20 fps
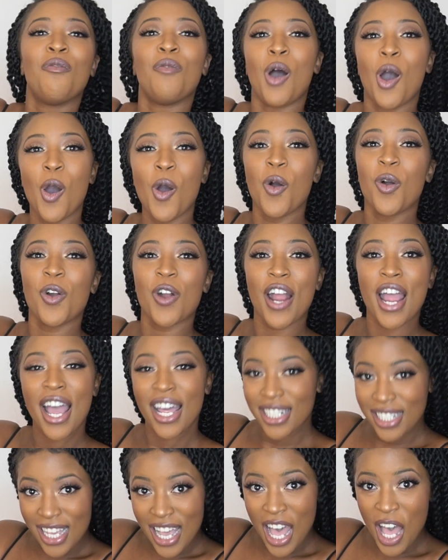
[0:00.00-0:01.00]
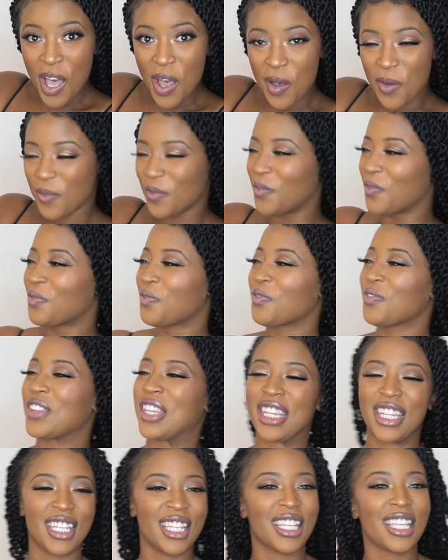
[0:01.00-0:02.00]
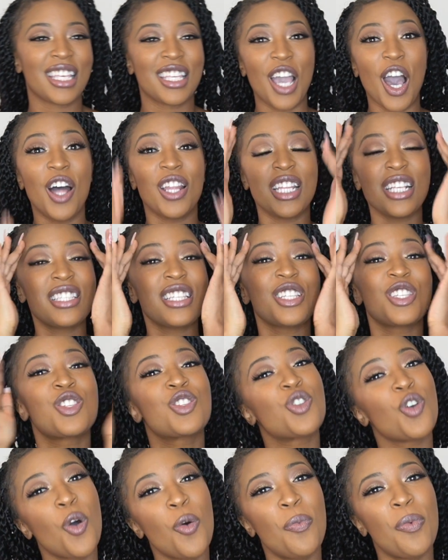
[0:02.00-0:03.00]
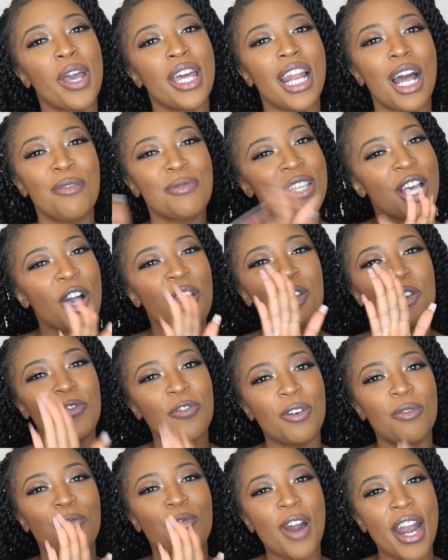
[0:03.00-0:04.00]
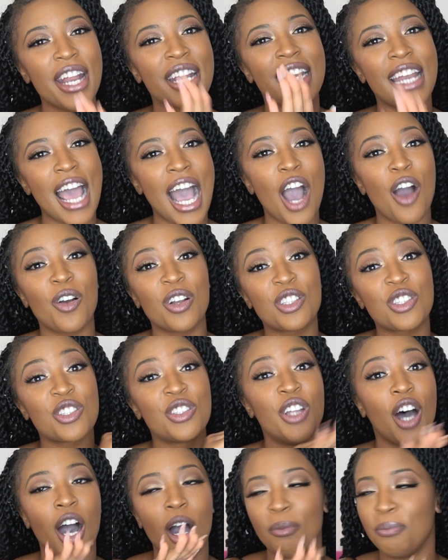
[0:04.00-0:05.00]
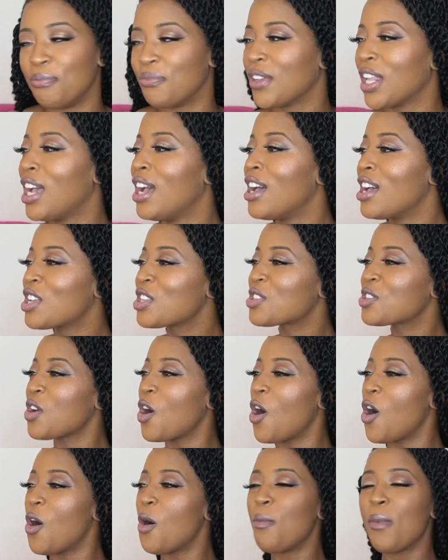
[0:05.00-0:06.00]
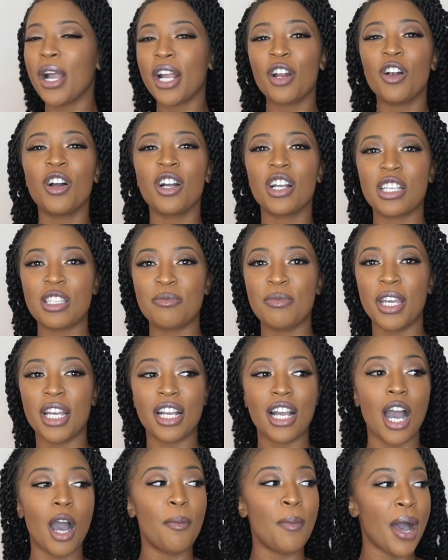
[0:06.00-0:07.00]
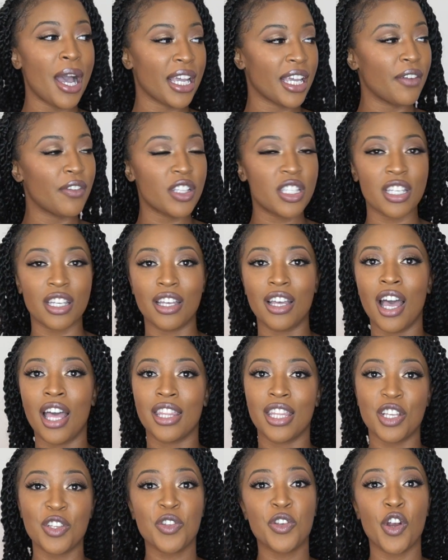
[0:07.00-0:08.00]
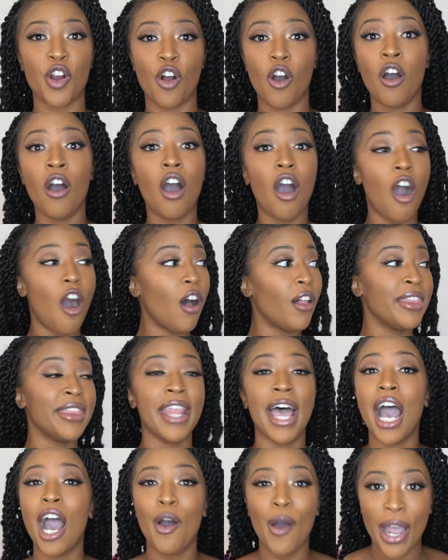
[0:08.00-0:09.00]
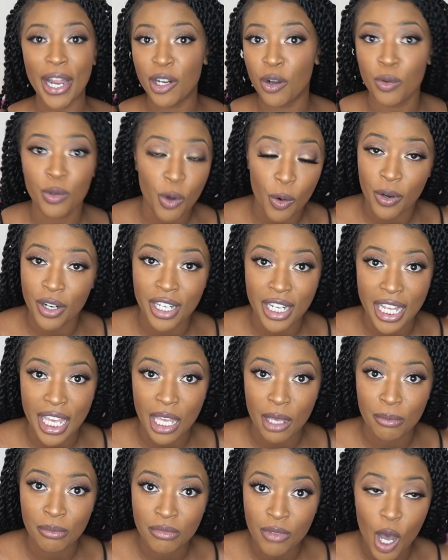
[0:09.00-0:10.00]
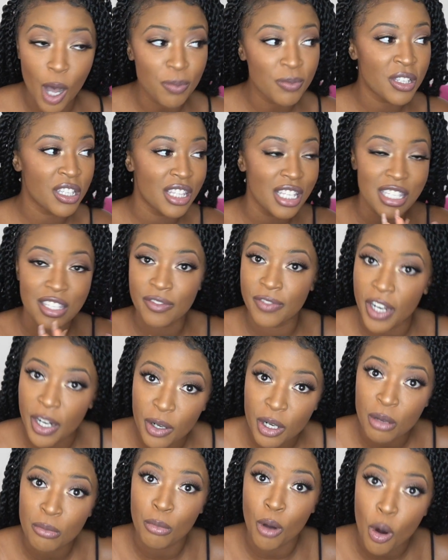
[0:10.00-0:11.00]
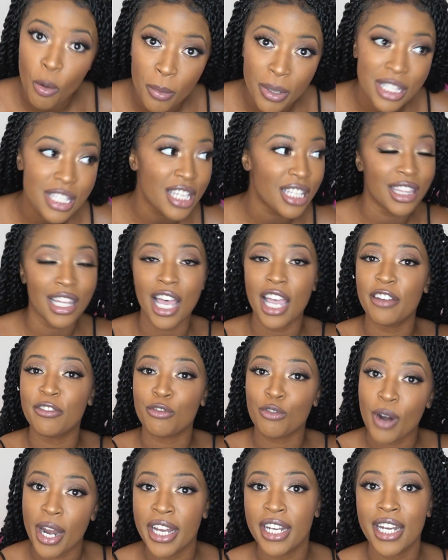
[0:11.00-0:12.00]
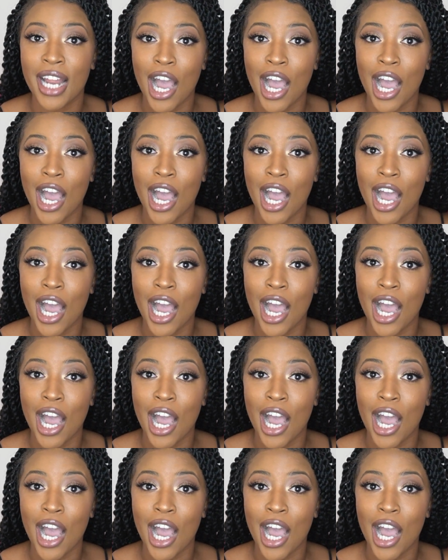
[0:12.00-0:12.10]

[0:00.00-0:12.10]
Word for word: My homegirl had a gun. Y'all, this is stupid. I'm telling you from right now, it's dumb. So my girl gives me a gun, I give it to this girl. All now, I don't know her name. Up to this very moment in life right